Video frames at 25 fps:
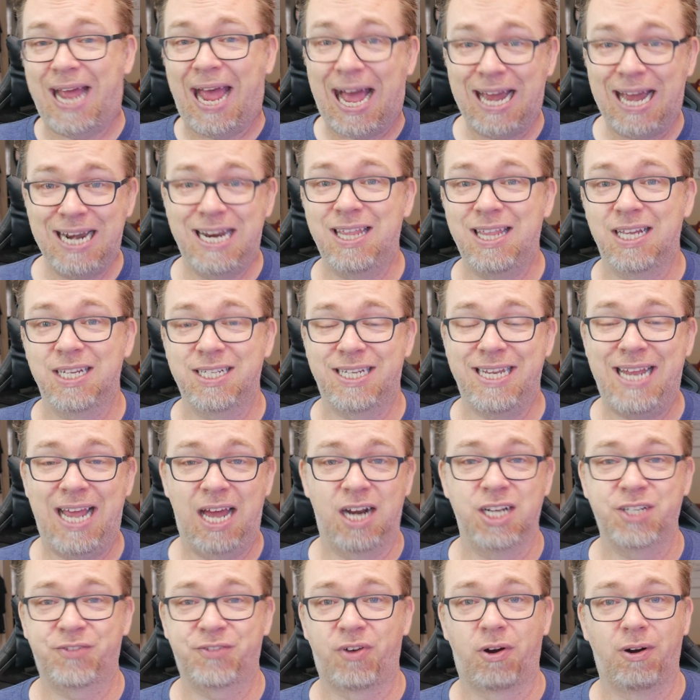add to this
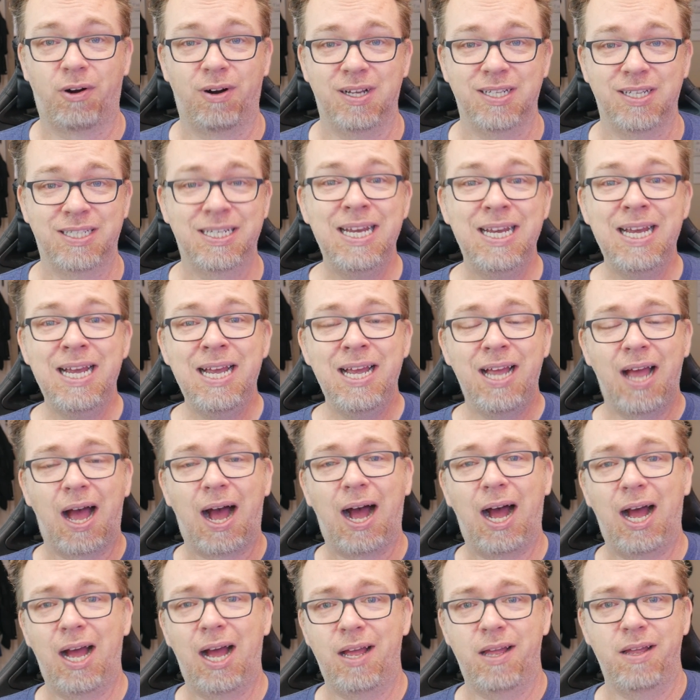yet as far as
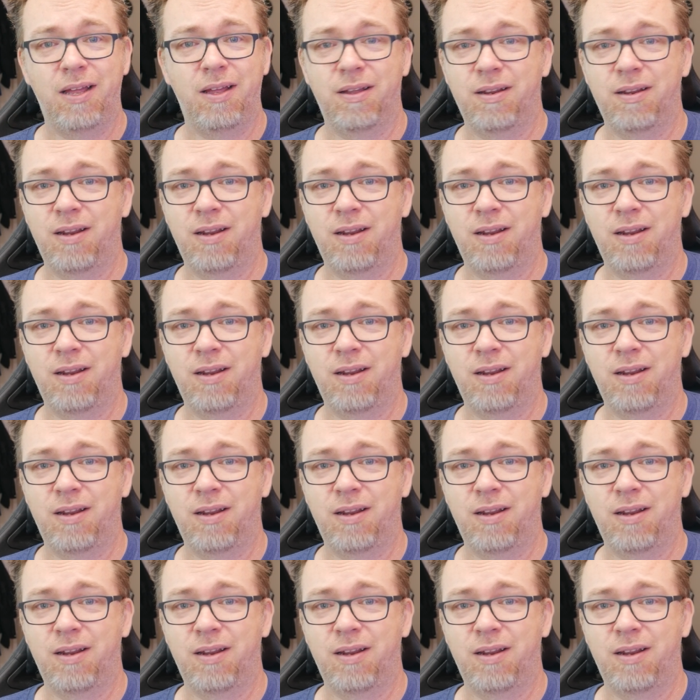uh,